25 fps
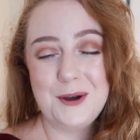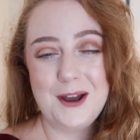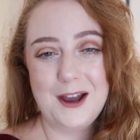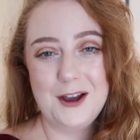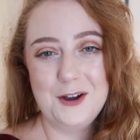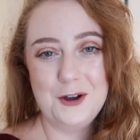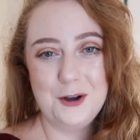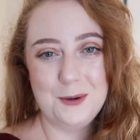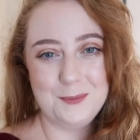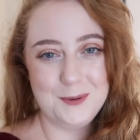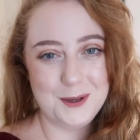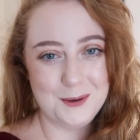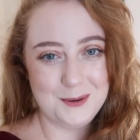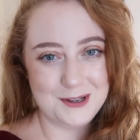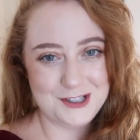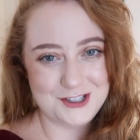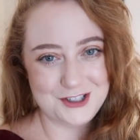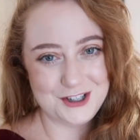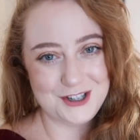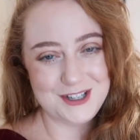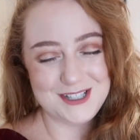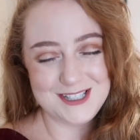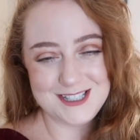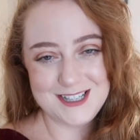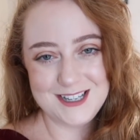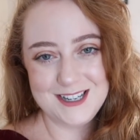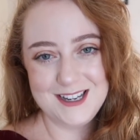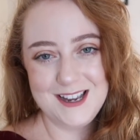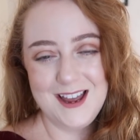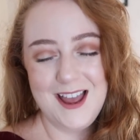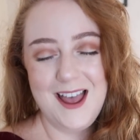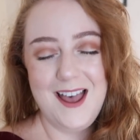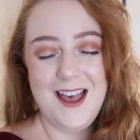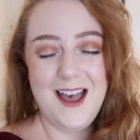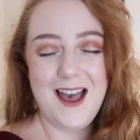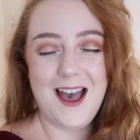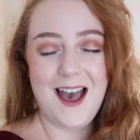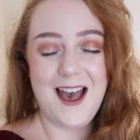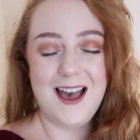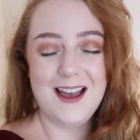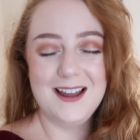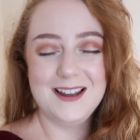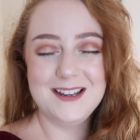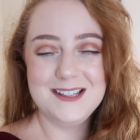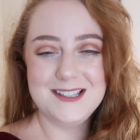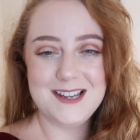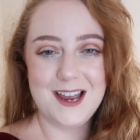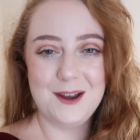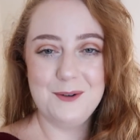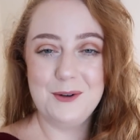I hope you enjoyed it,
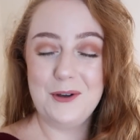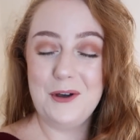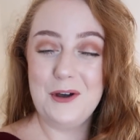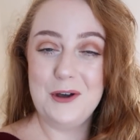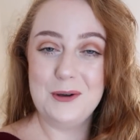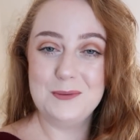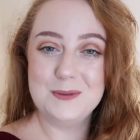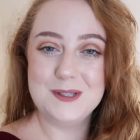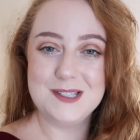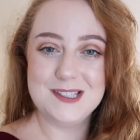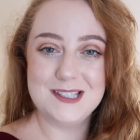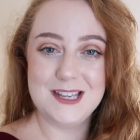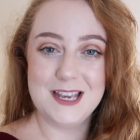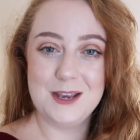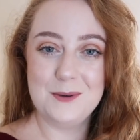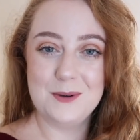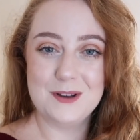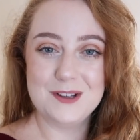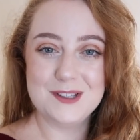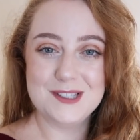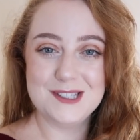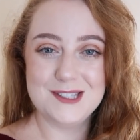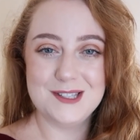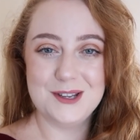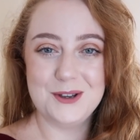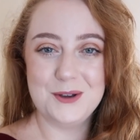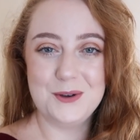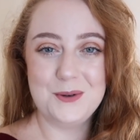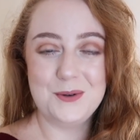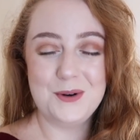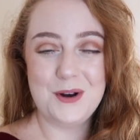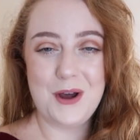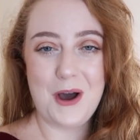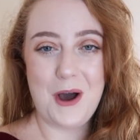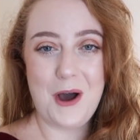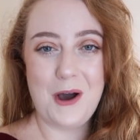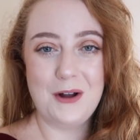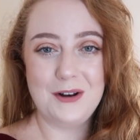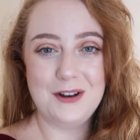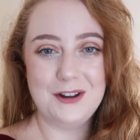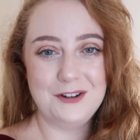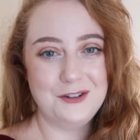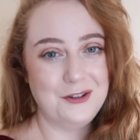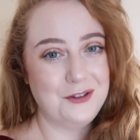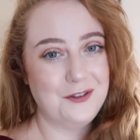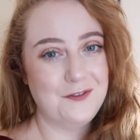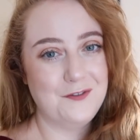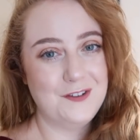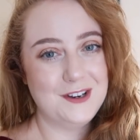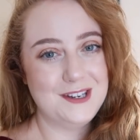and I will hope to see you all soon on
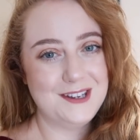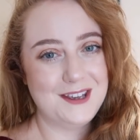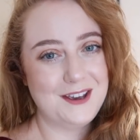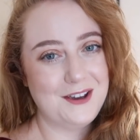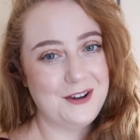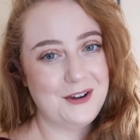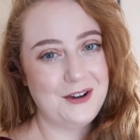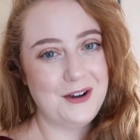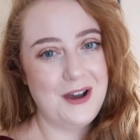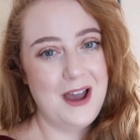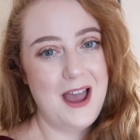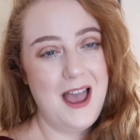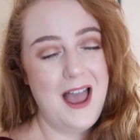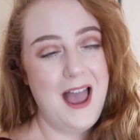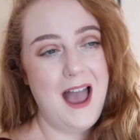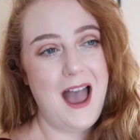another video